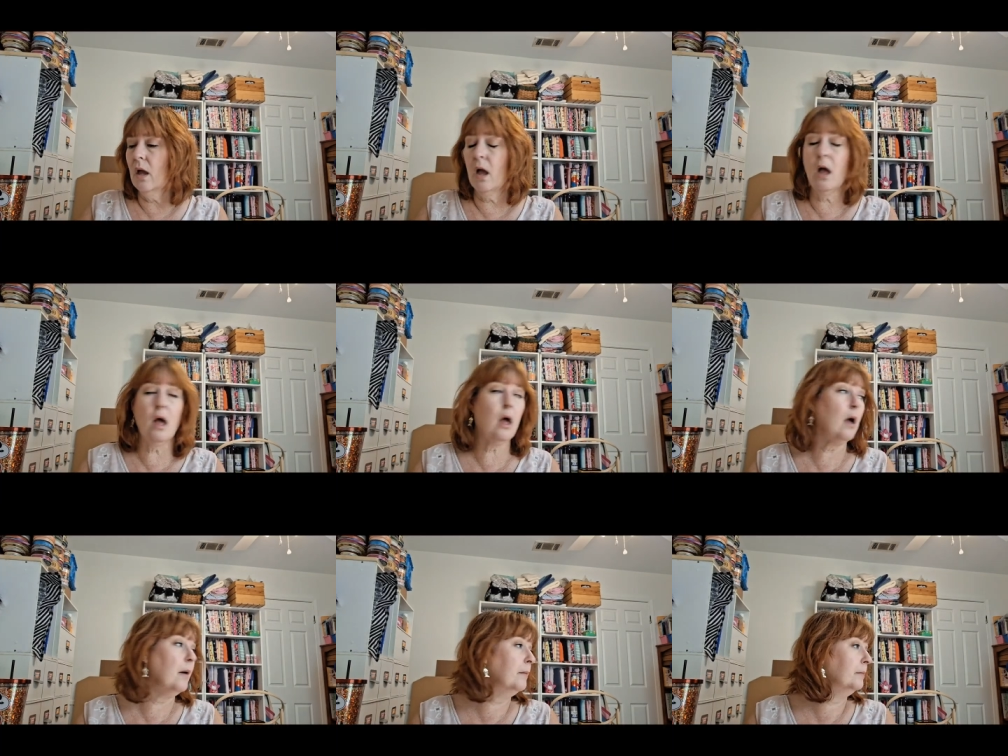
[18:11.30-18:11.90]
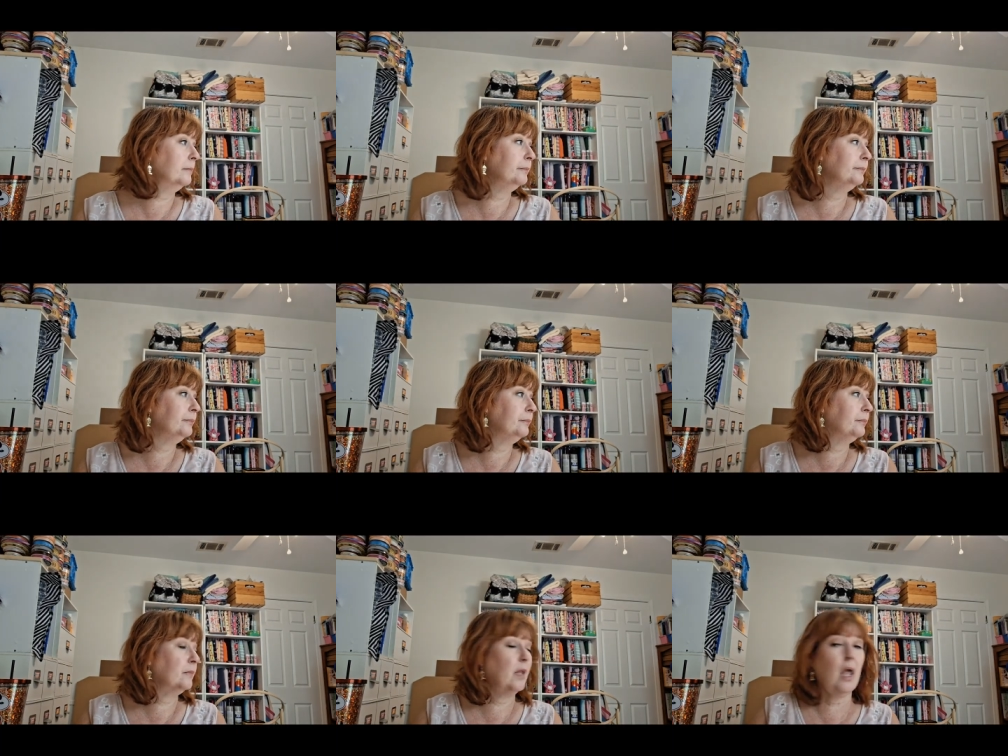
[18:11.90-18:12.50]

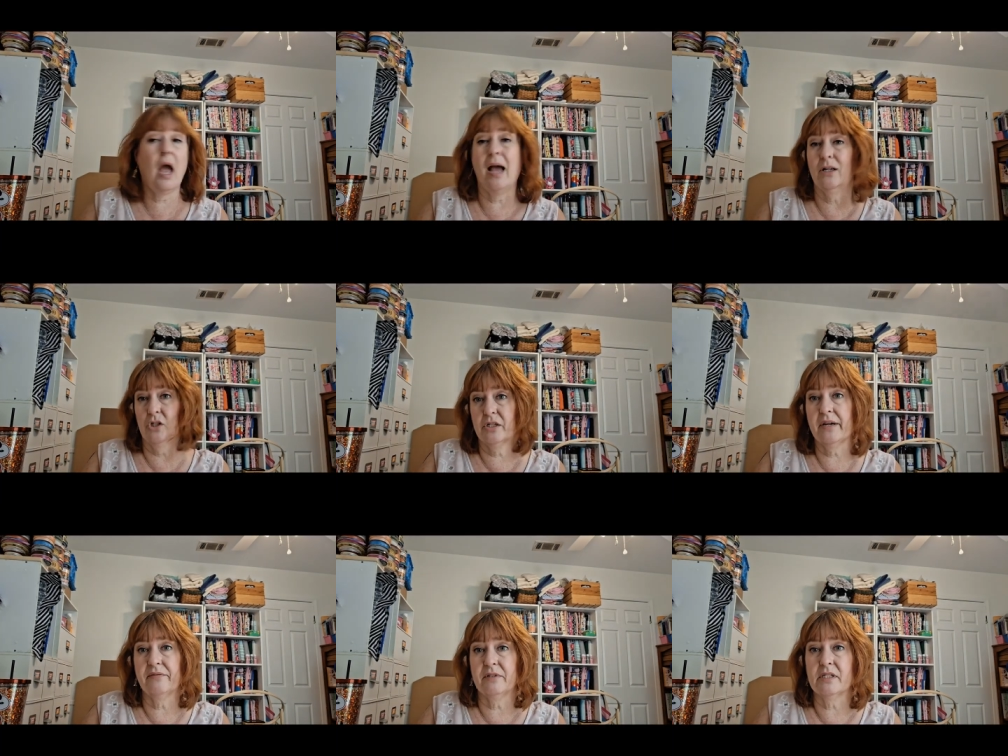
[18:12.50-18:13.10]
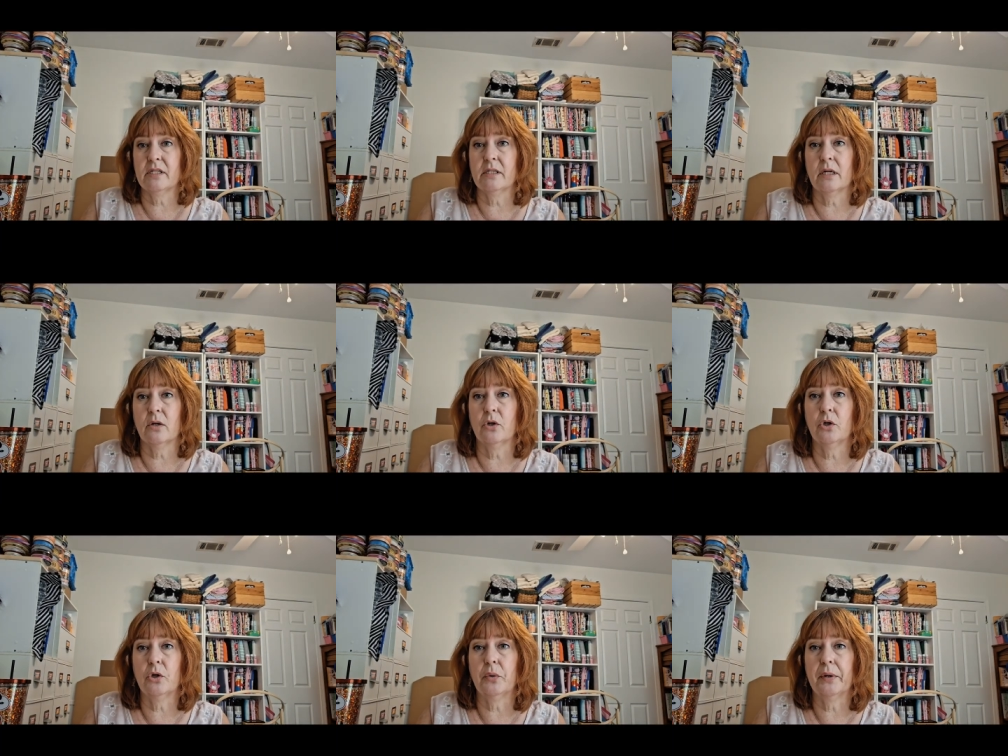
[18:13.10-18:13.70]
I just have to sit down
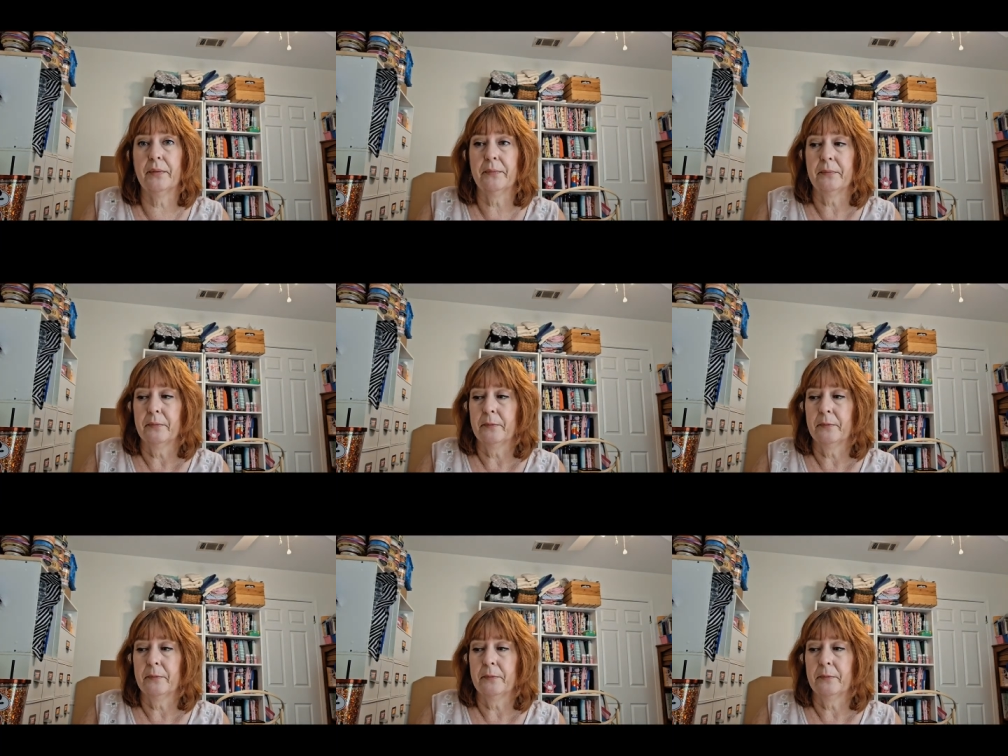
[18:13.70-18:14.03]
and do it.